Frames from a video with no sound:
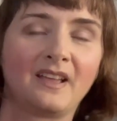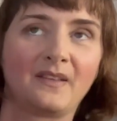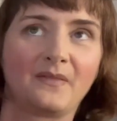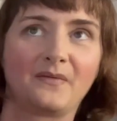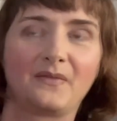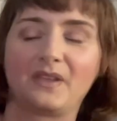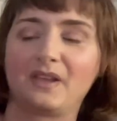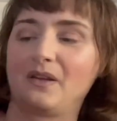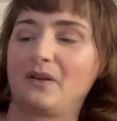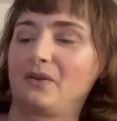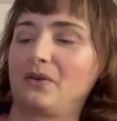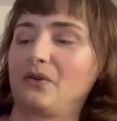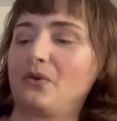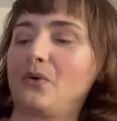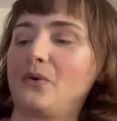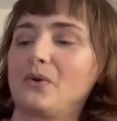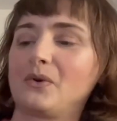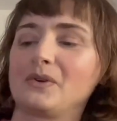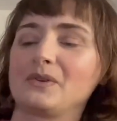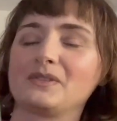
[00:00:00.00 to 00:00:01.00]
the
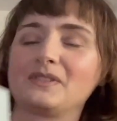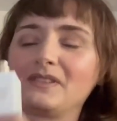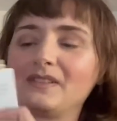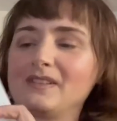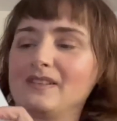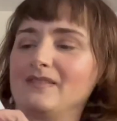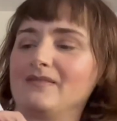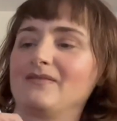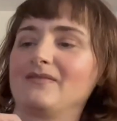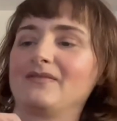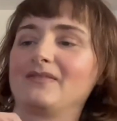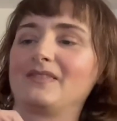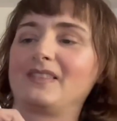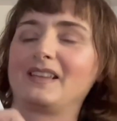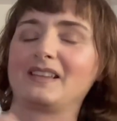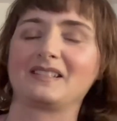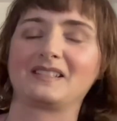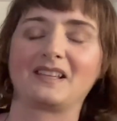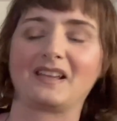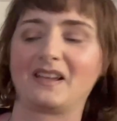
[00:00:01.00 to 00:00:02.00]
accords.
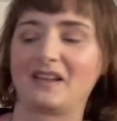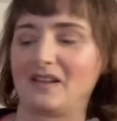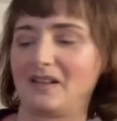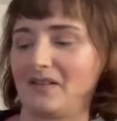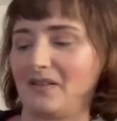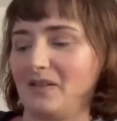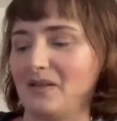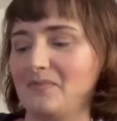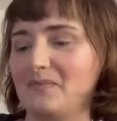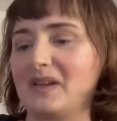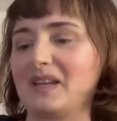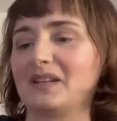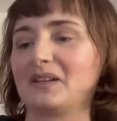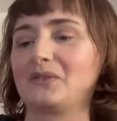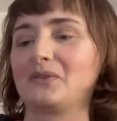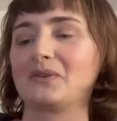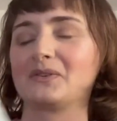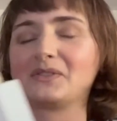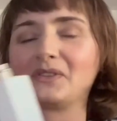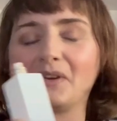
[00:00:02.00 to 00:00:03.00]
They say the main
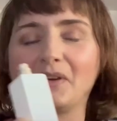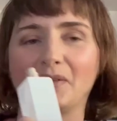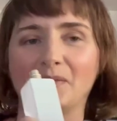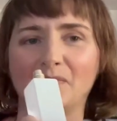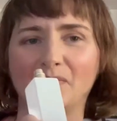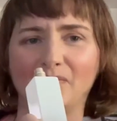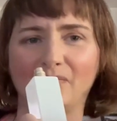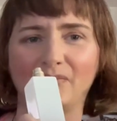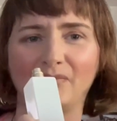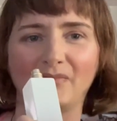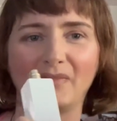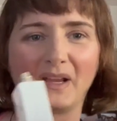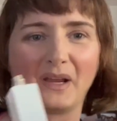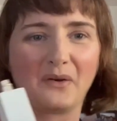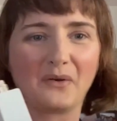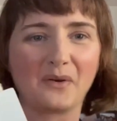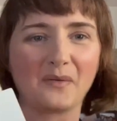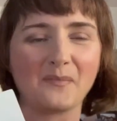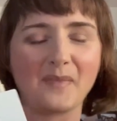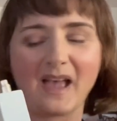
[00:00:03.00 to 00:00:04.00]
accords are
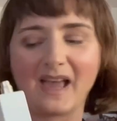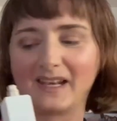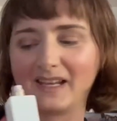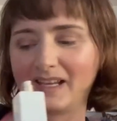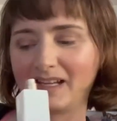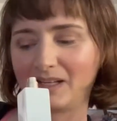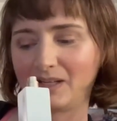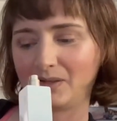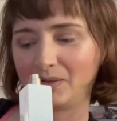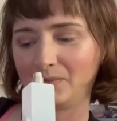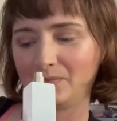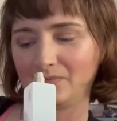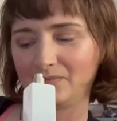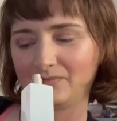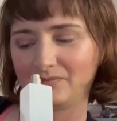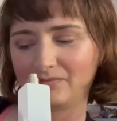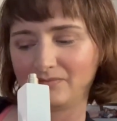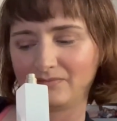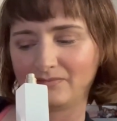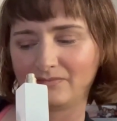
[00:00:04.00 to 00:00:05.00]
aromatic,
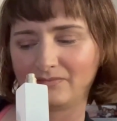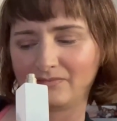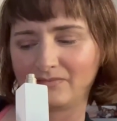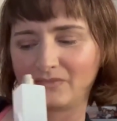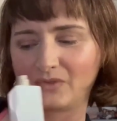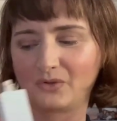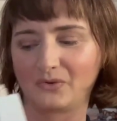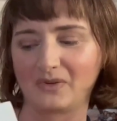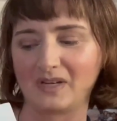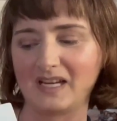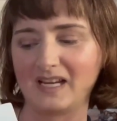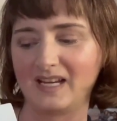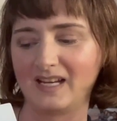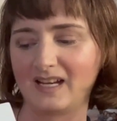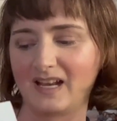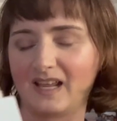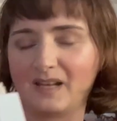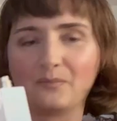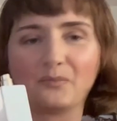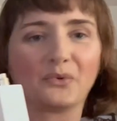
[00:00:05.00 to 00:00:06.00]

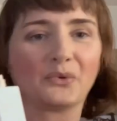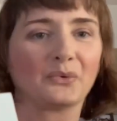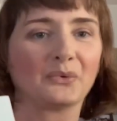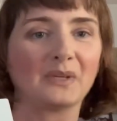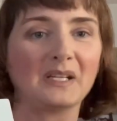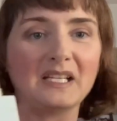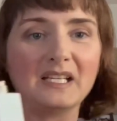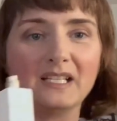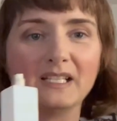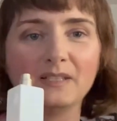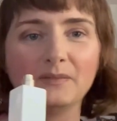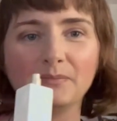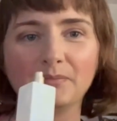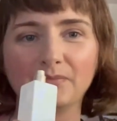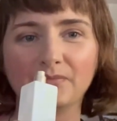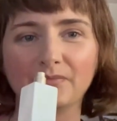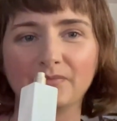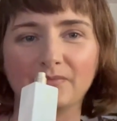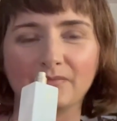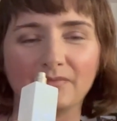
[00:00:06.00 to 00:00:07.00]
green, and marine.
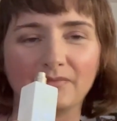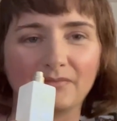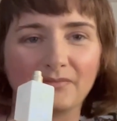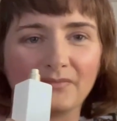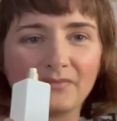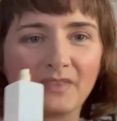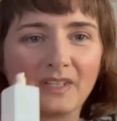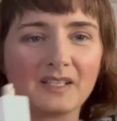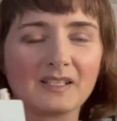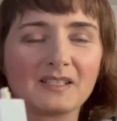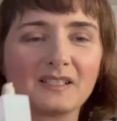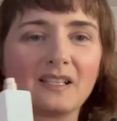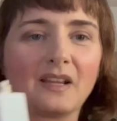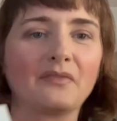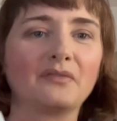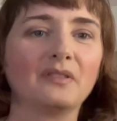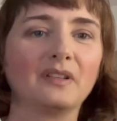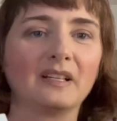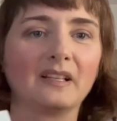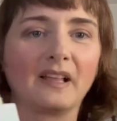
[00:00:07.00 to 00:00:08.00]
And it's
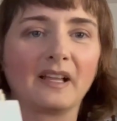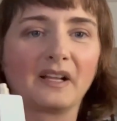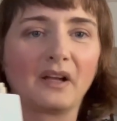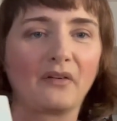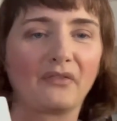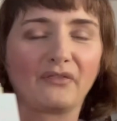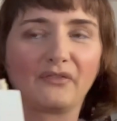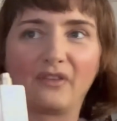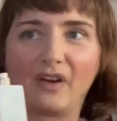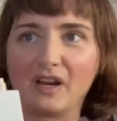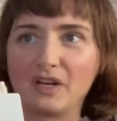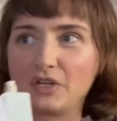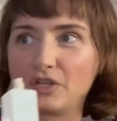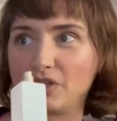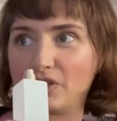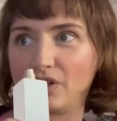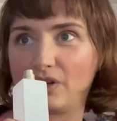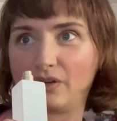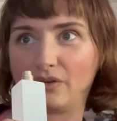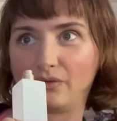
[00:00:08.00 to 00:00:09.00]
definitely like a
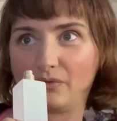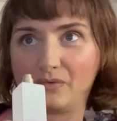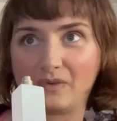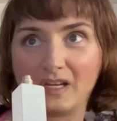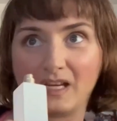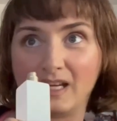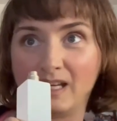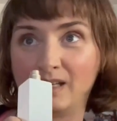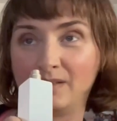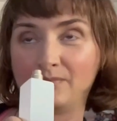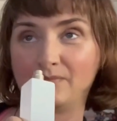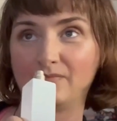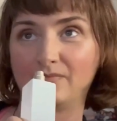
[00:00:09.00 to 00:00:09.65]
fresh green